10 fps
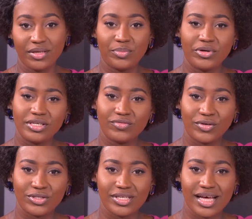Now, the British
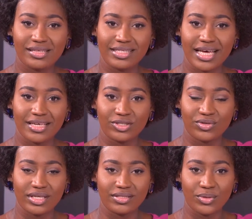Virgin Islands has
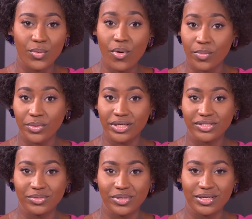strengthened
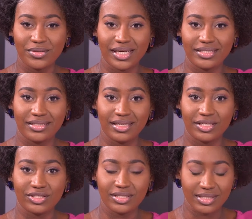cooperation with the United
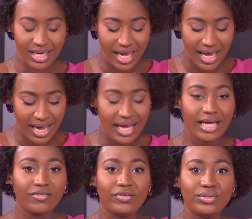Nations
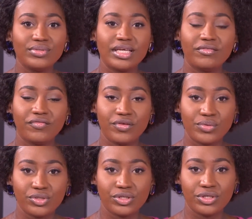ahead of losing
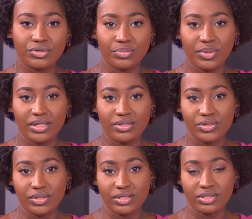future European
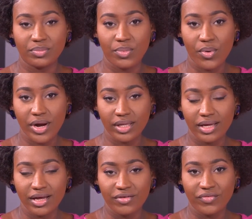Union support
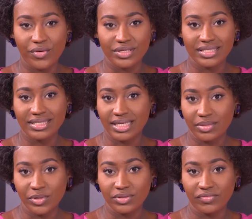for
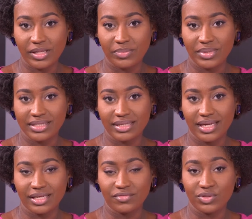sustainable development at
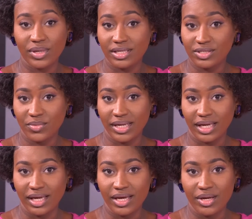the end of
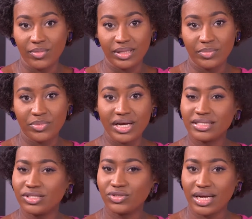2020 when the
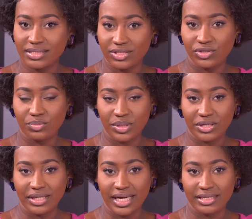Brexit transition
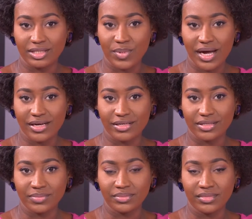period
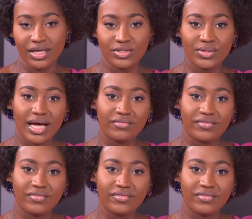expires. Now, to